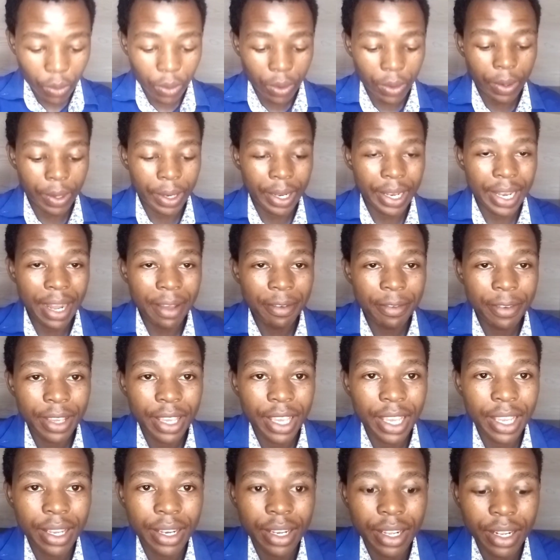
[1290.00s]

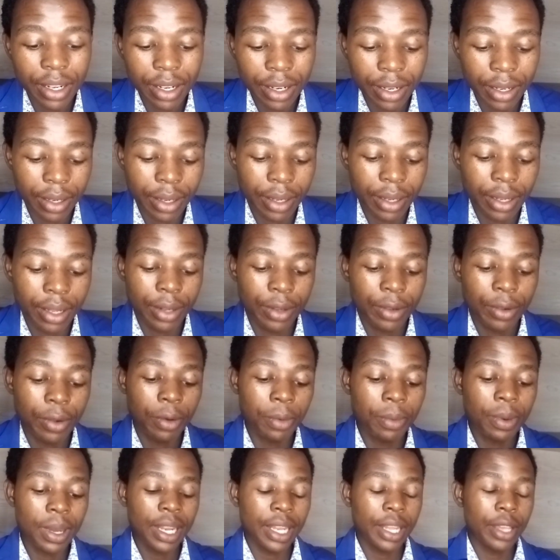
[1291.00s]
navigating the
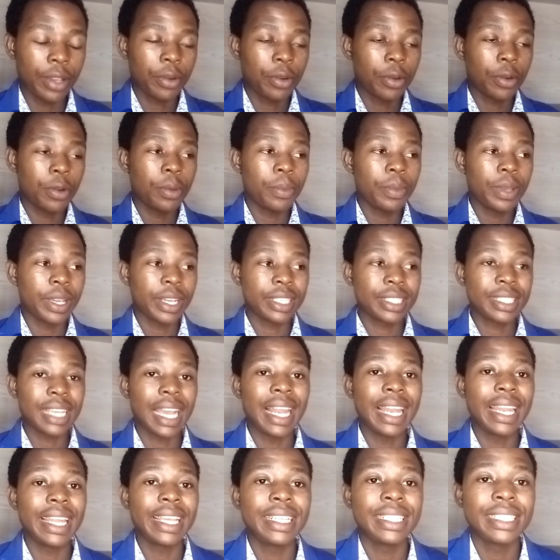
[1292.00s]
global economic
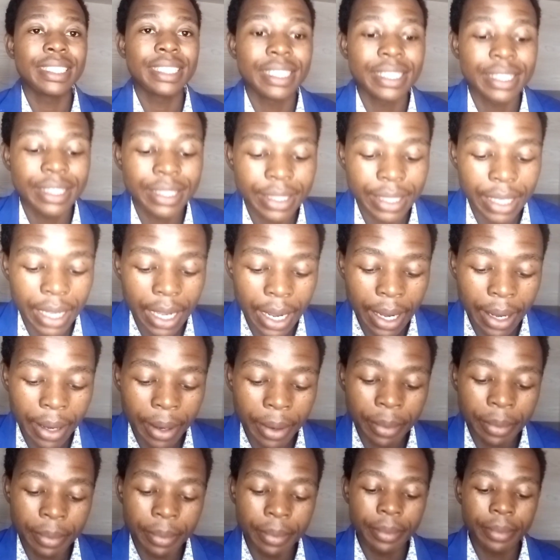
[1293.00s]
challenges
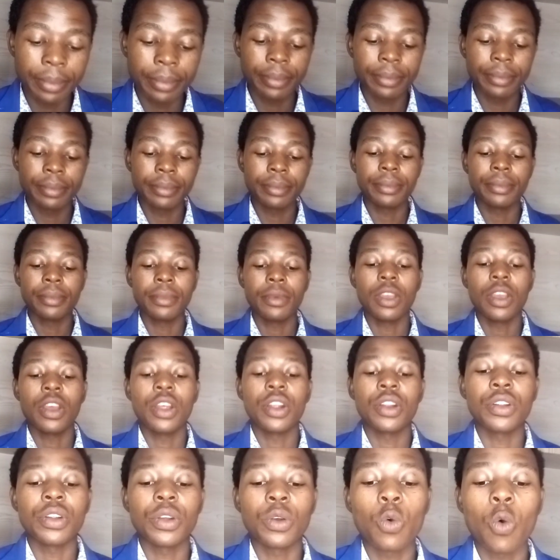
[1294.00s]
um,
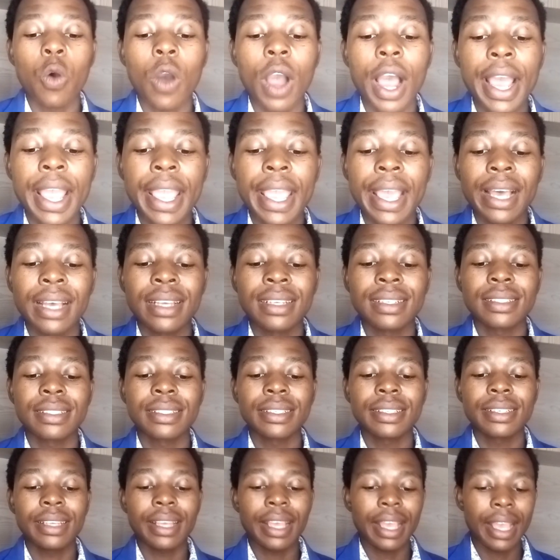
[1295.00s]

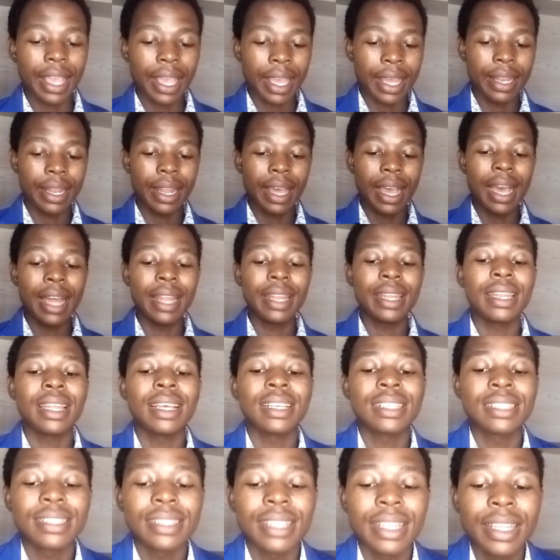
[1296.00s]
requires an
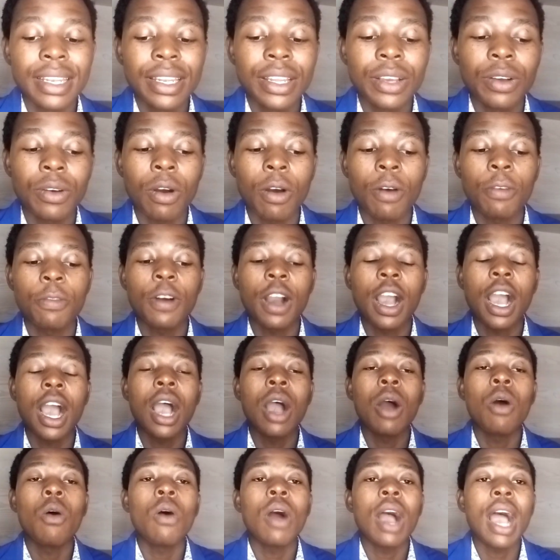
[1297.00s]
understanding of
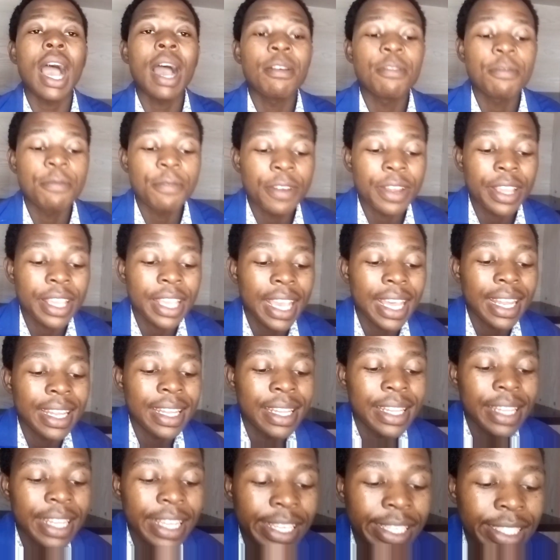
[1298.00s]
how African
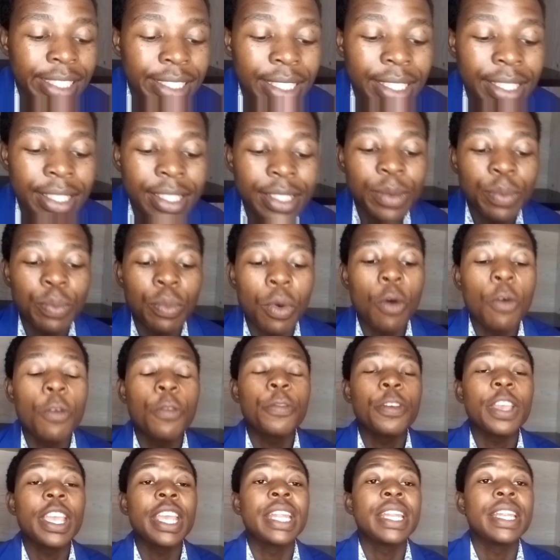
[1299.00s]
nations, both
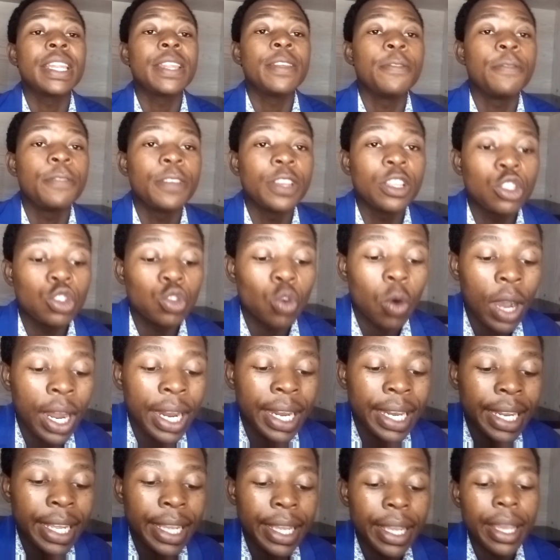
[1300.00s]

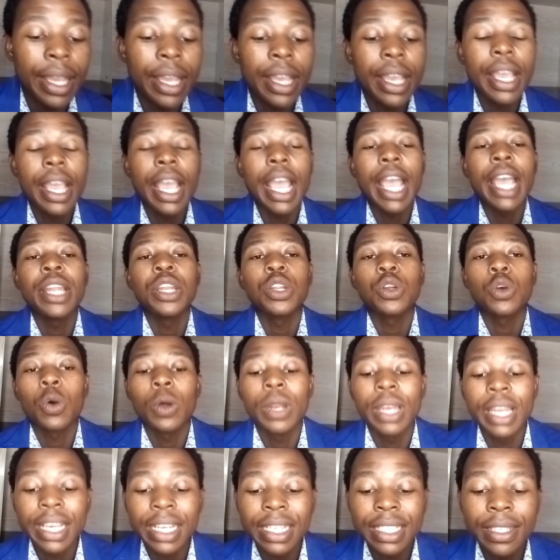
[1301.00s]
individually and
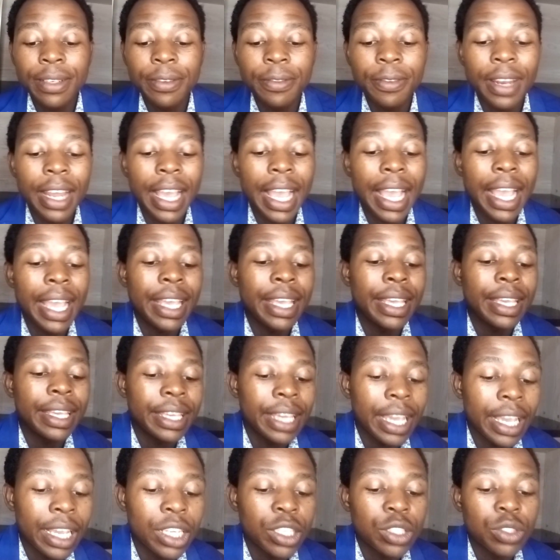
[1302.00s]
collectively,
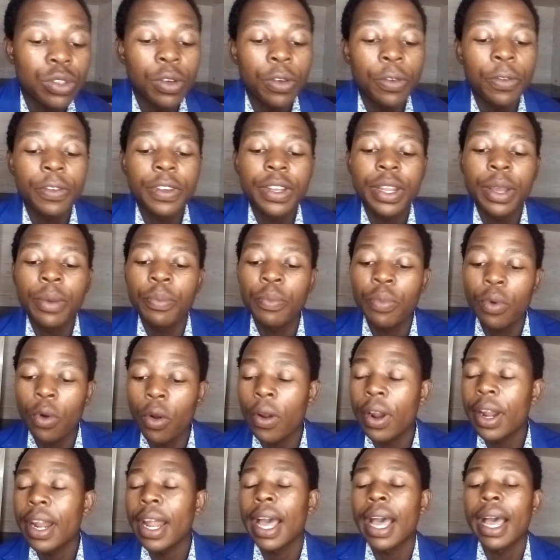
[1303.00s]
engage with the
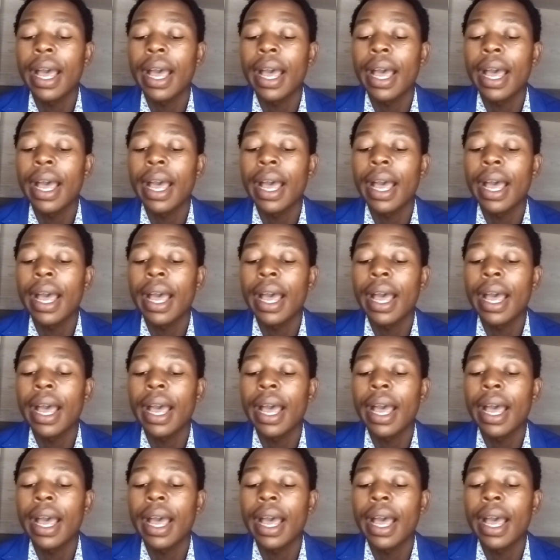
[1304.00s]
broader